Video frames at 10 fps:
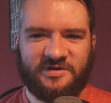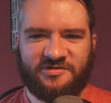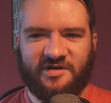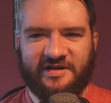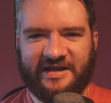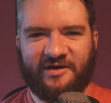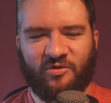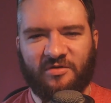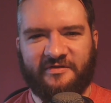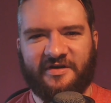trying to get
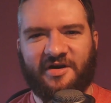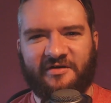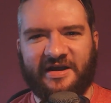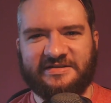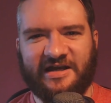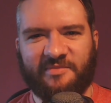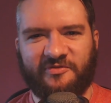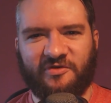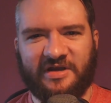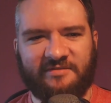all of the codex out
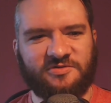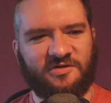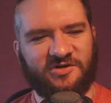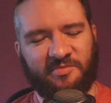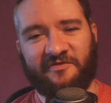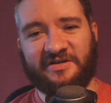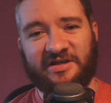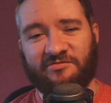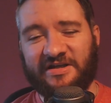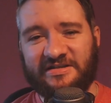before Games Workshop officially
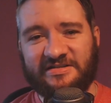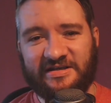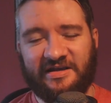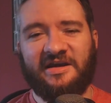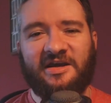releases it,